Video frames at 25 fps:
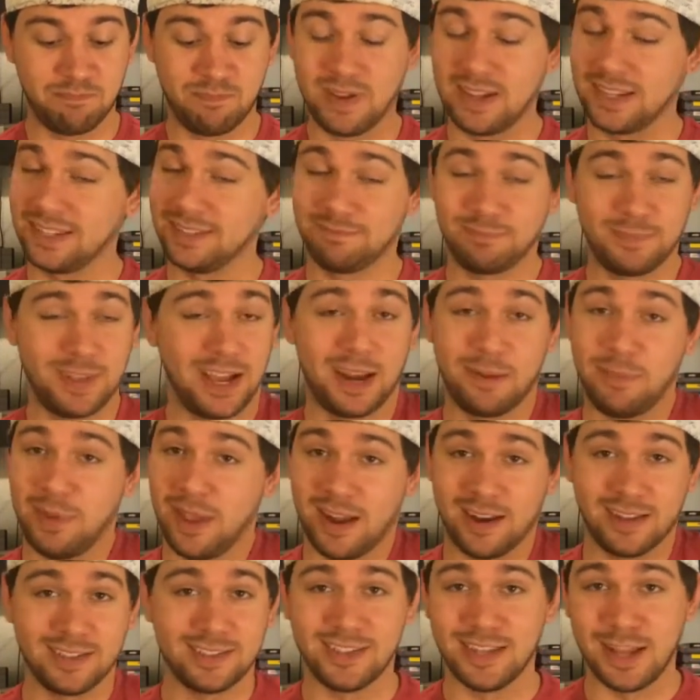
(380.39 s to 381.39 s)
I gotta be
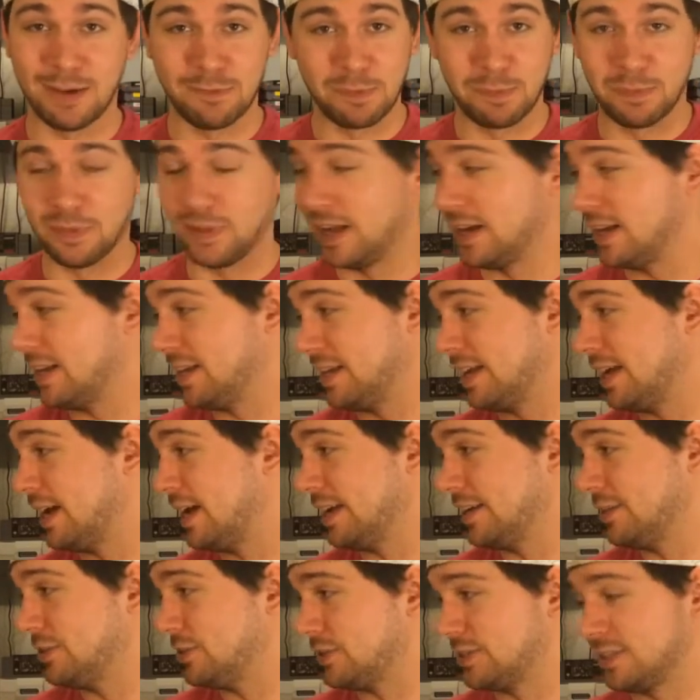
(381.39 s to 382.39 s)
honest, never played it.
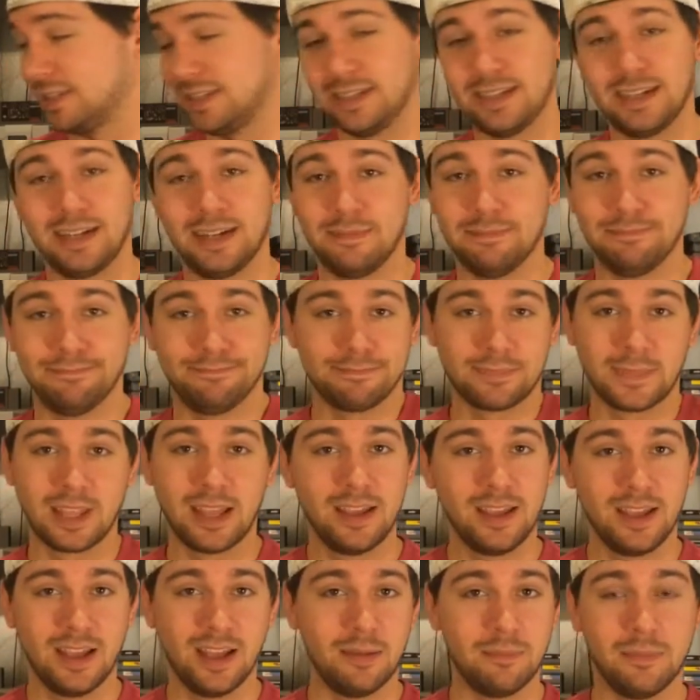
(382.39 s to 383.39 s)

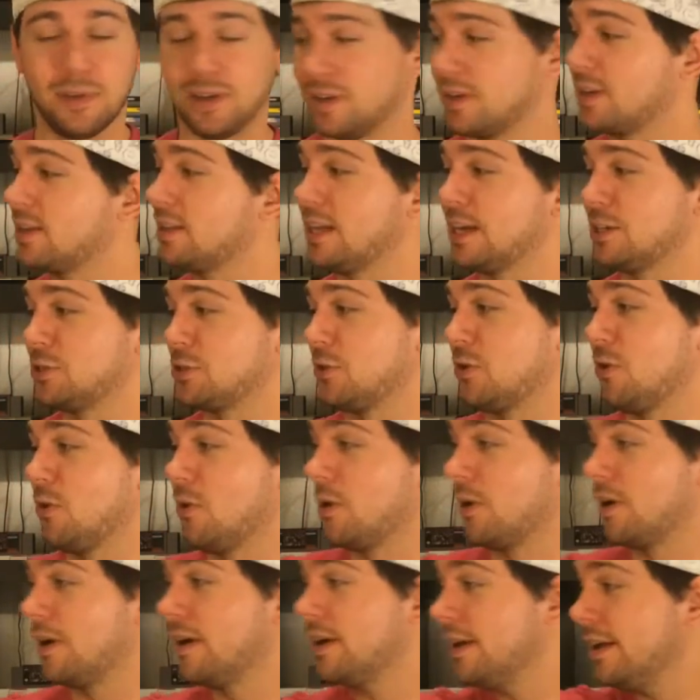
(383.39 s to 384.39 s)
I'm a collector
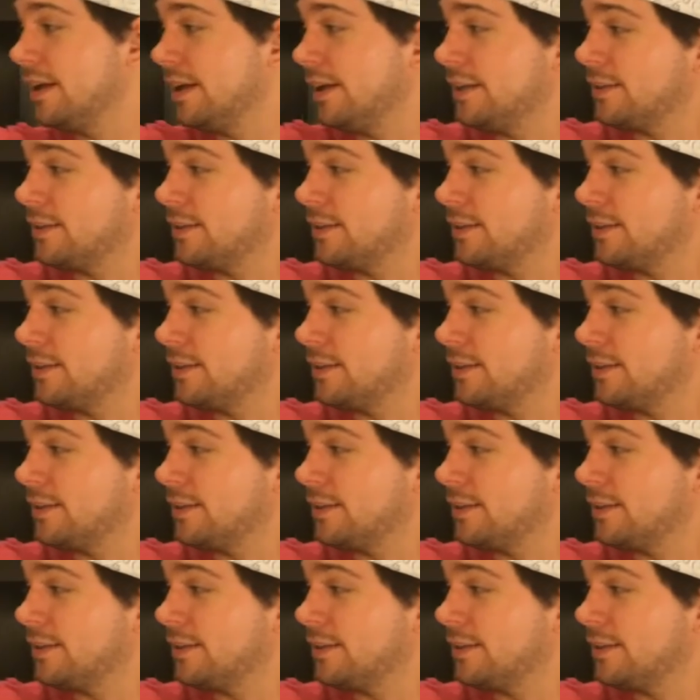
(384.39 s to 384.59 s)
whore,